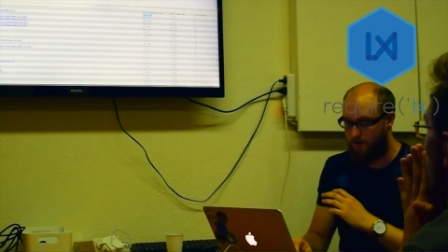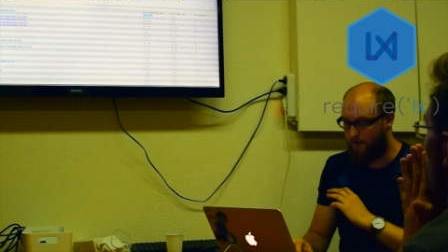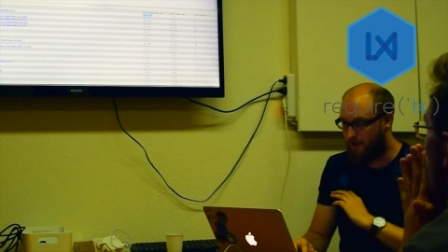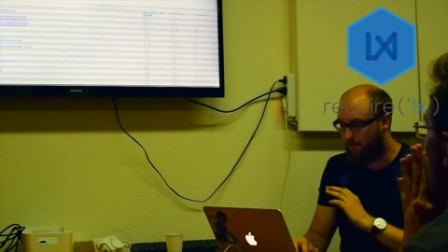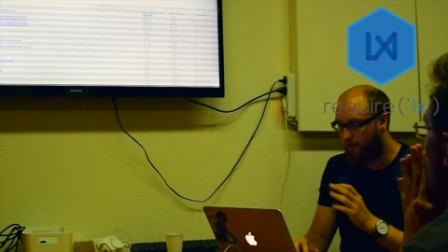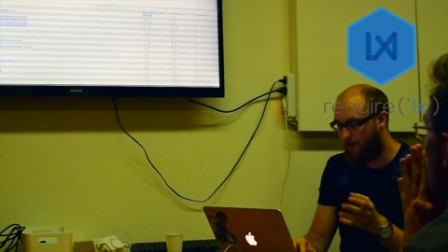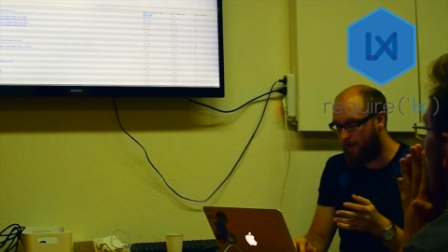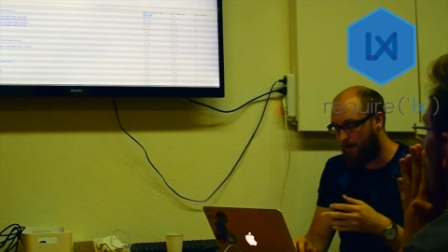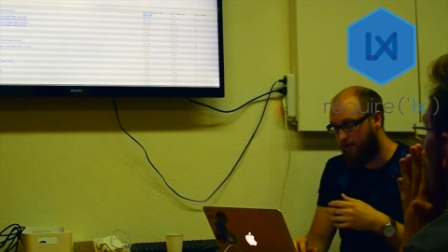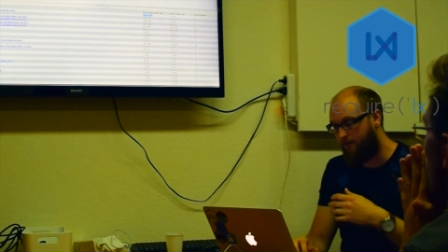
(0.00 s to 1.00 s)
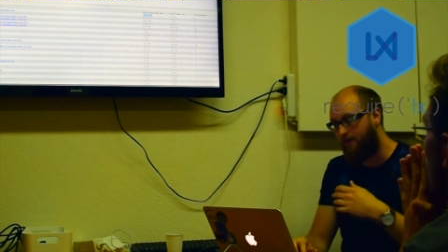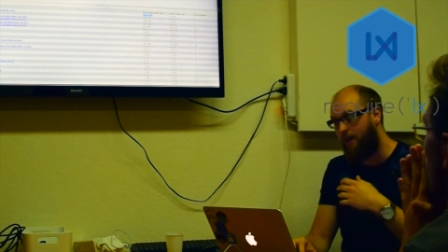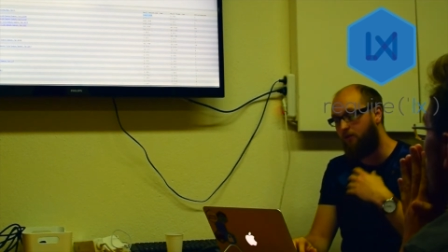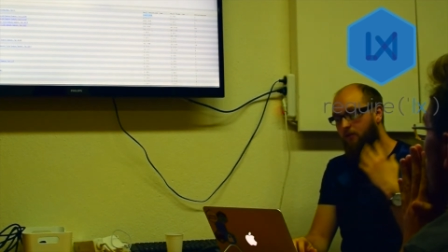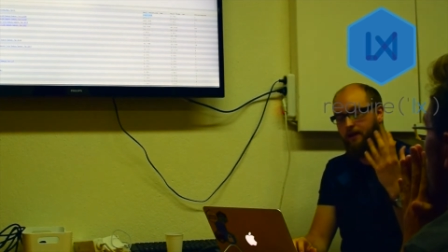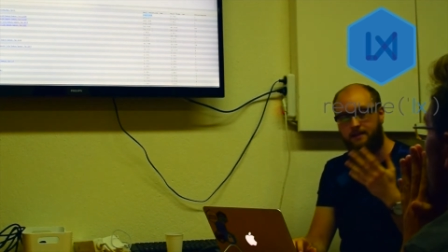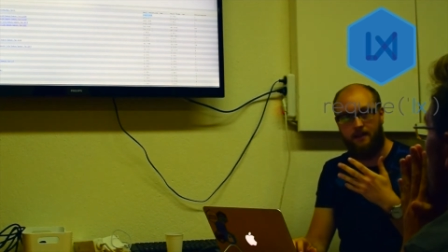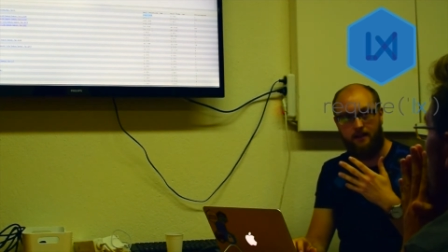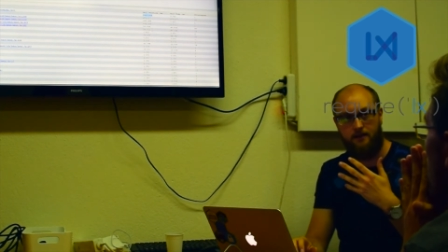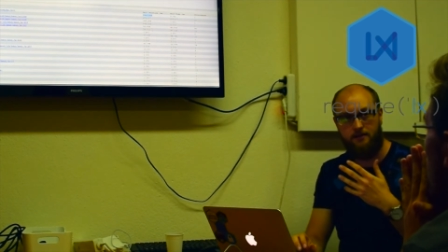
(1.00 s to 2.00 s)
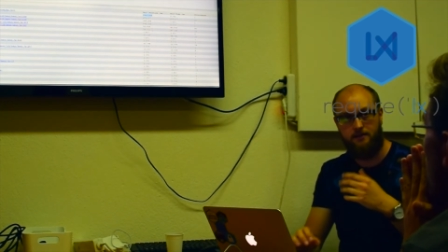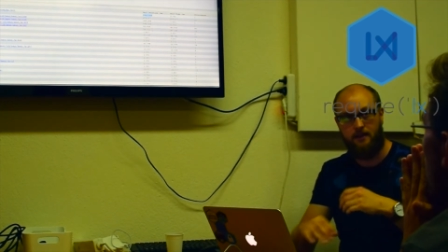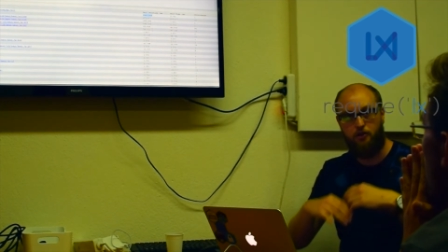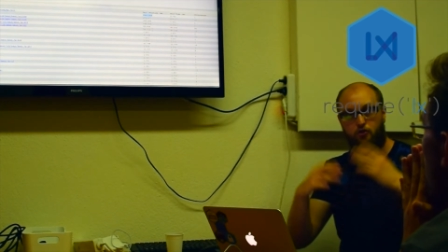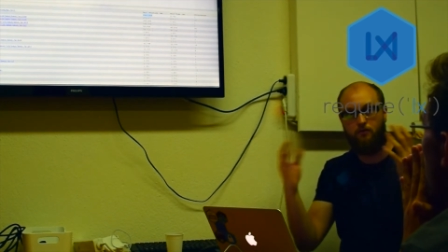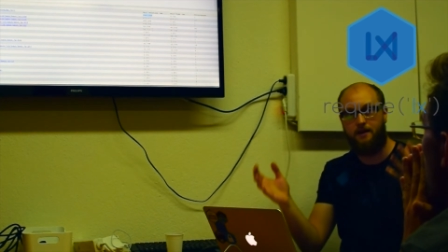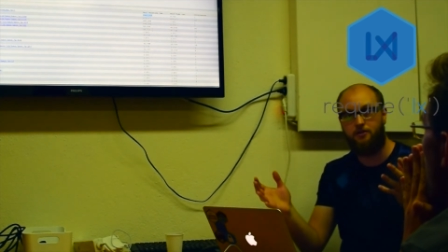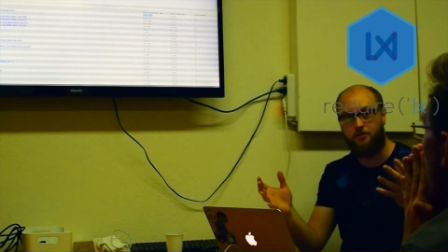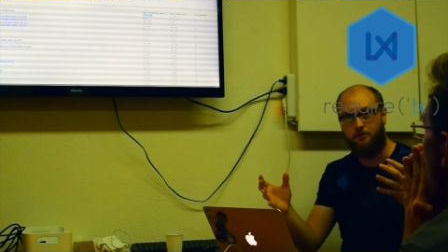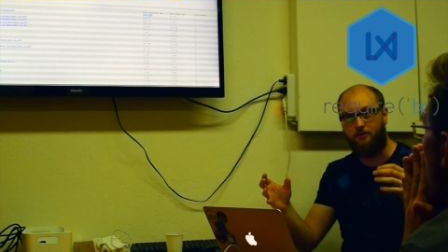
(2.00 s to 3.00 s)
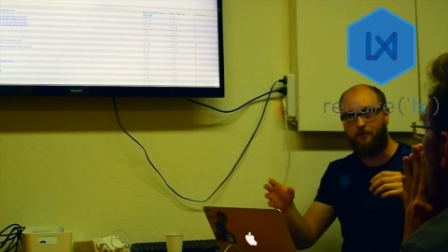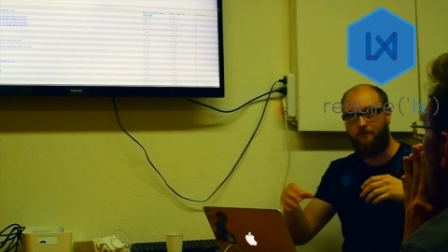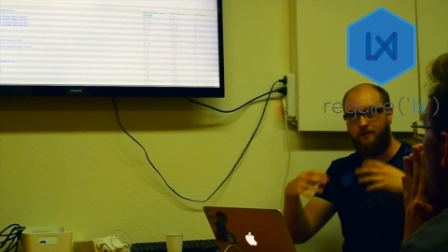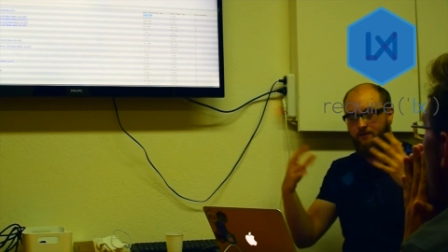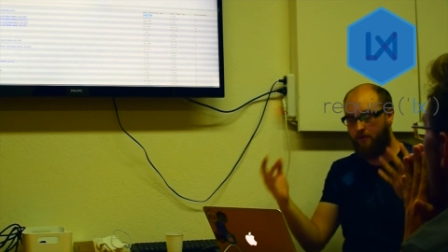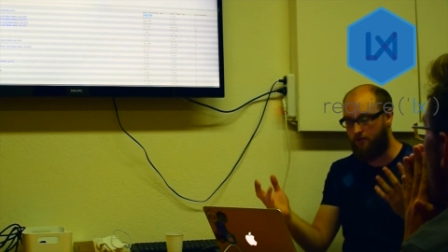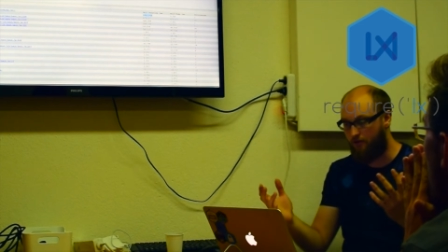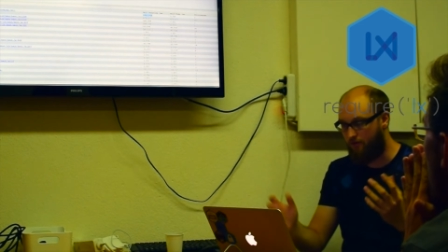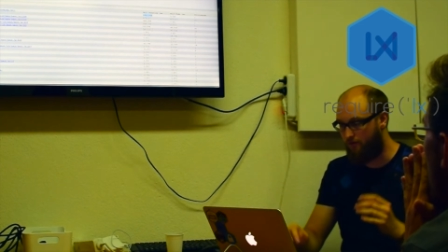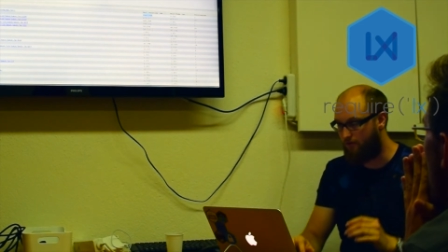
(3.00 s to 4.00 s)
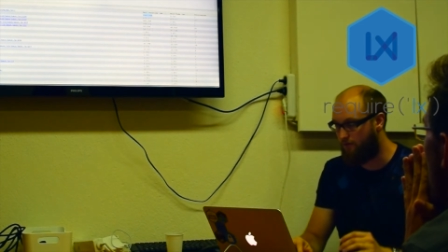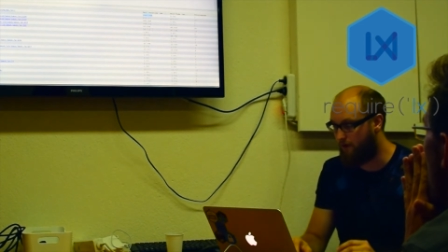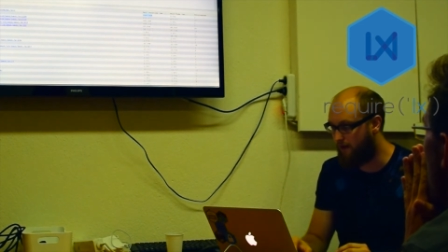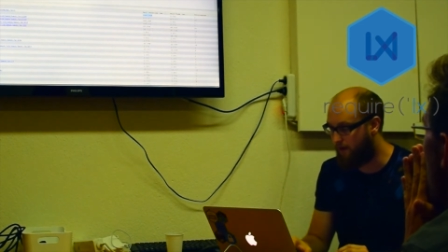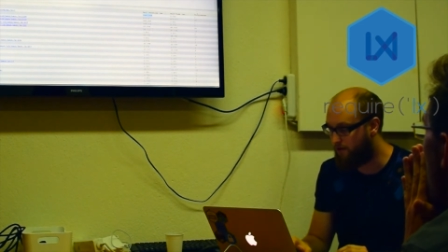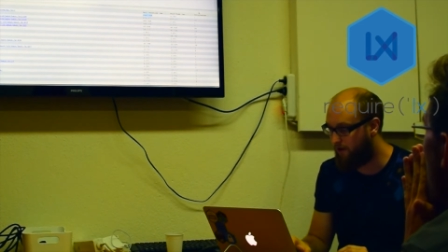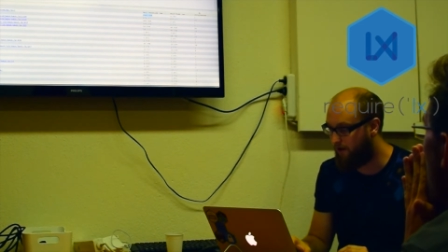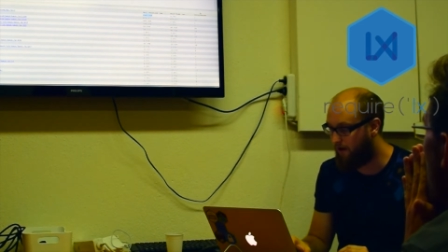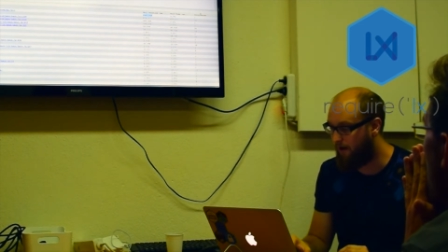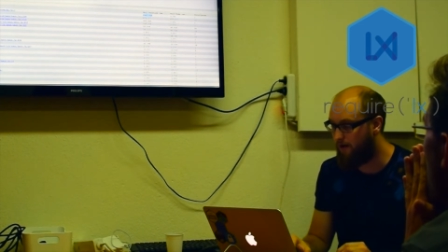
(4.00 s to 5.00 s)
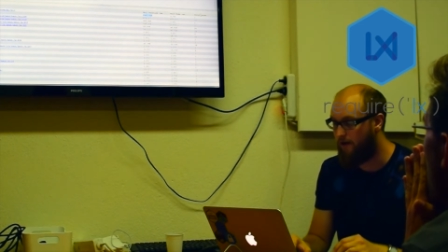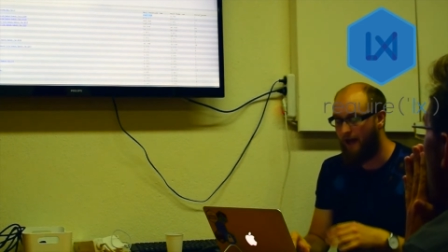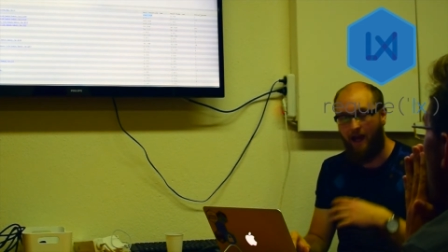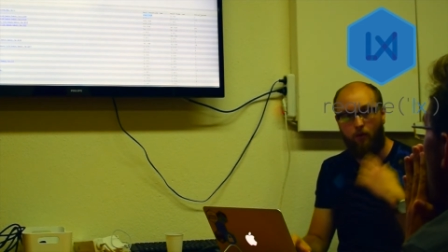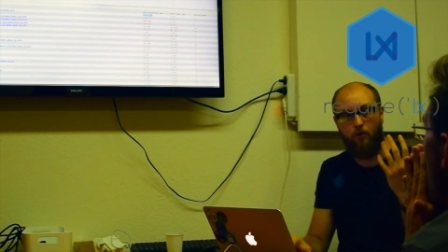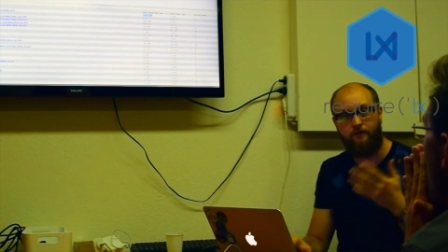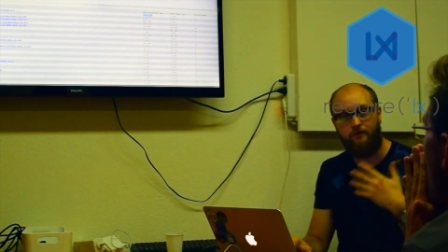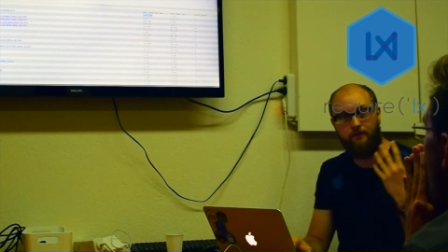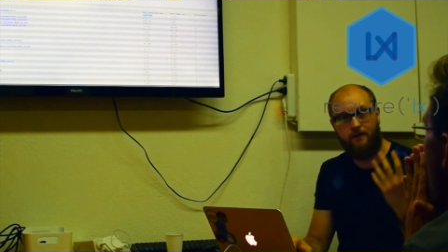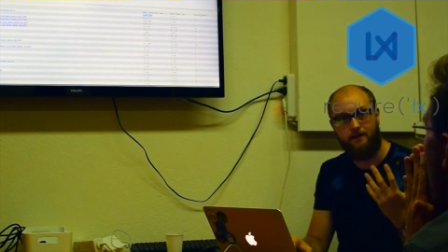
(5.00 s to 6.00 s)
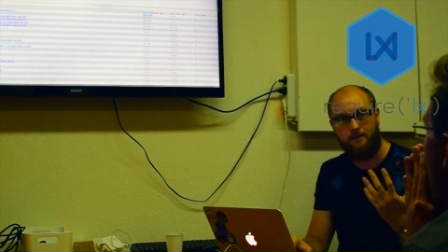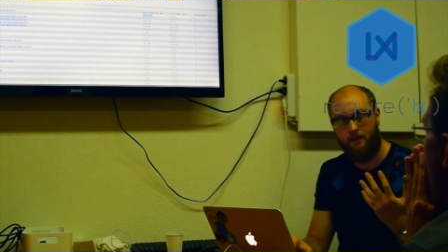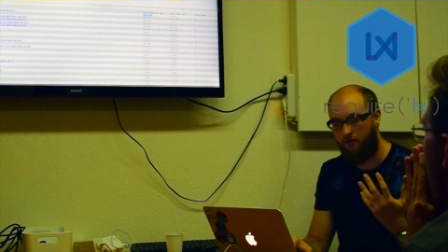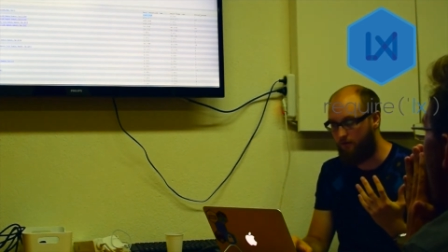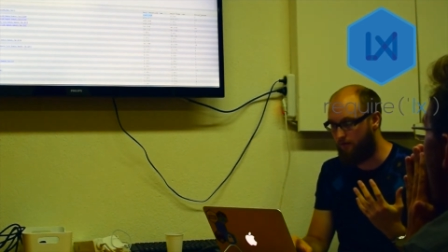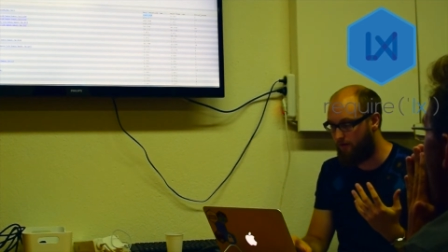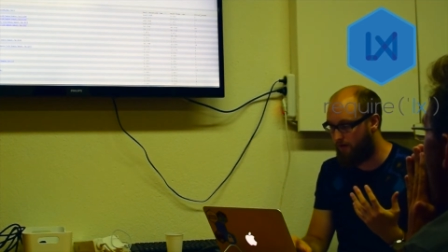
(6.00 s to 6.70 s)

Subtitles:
instead of looking at kind of how long it takes in duration of these function calls, we can actually look at how often things get called.